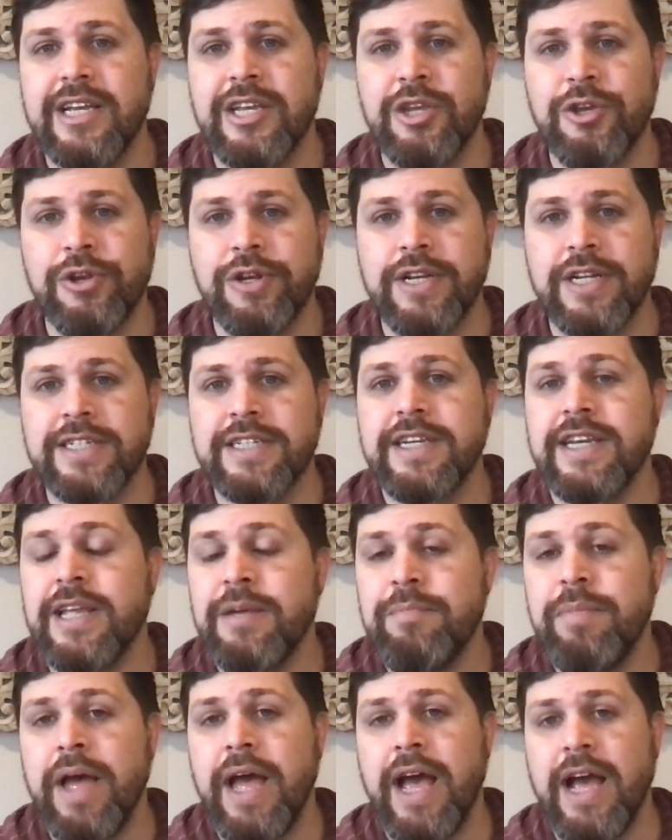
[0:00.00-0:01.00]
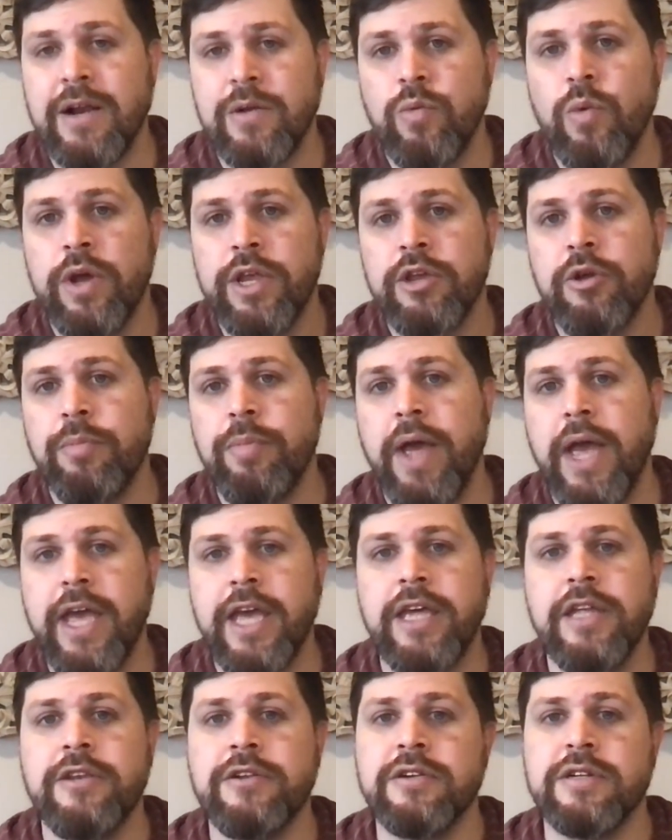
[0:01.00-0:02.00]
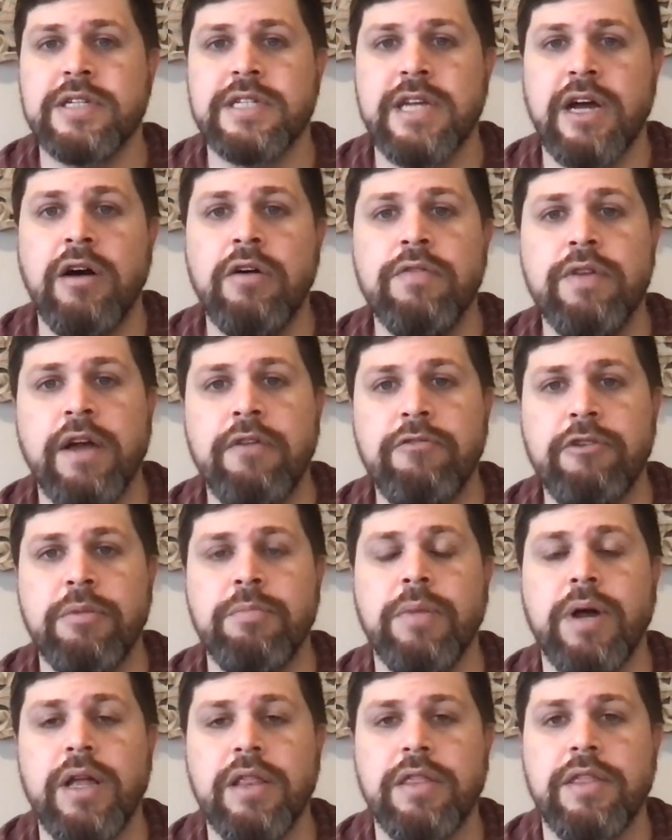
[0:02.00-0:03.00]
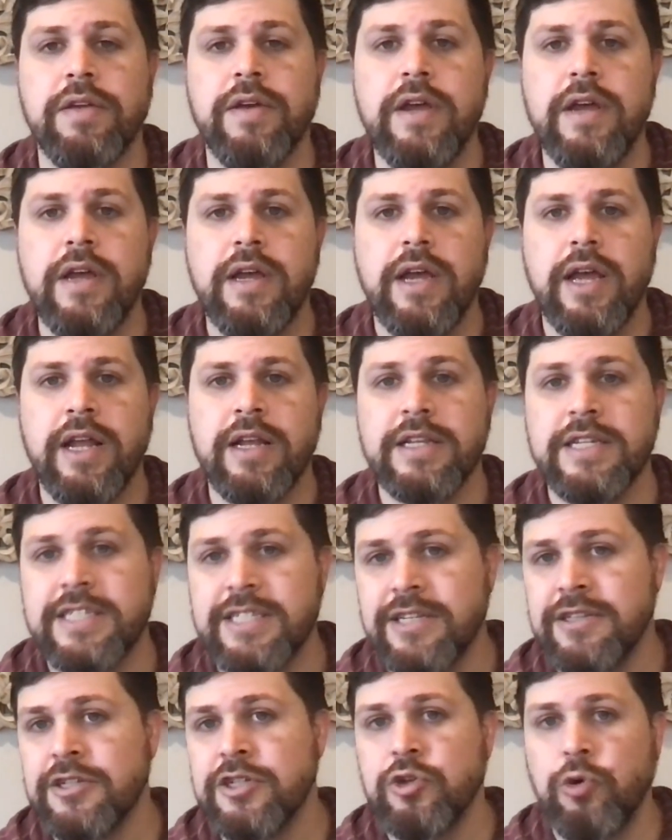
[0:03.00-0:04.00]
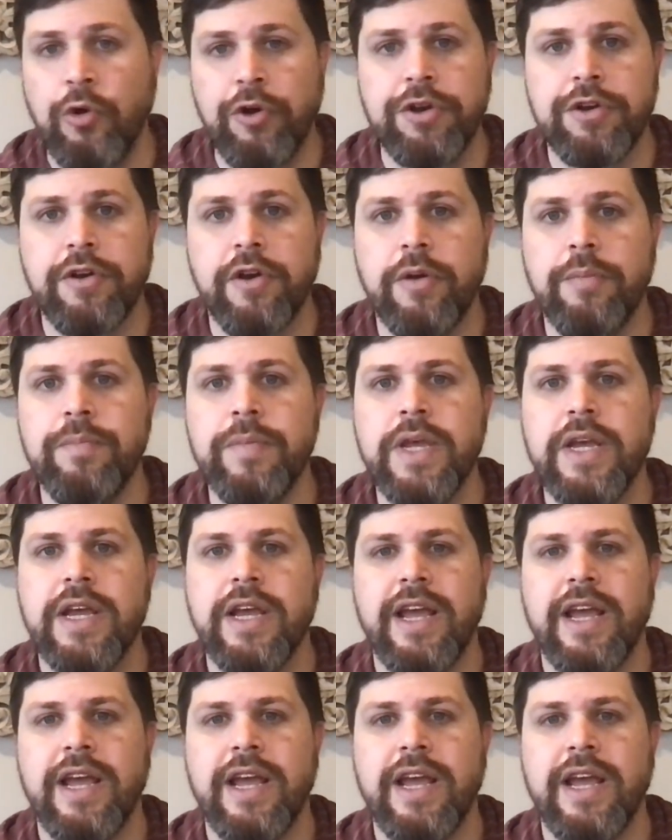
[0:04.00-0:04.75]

it doesn't impact what you're paying yourself every month, at least in the short term.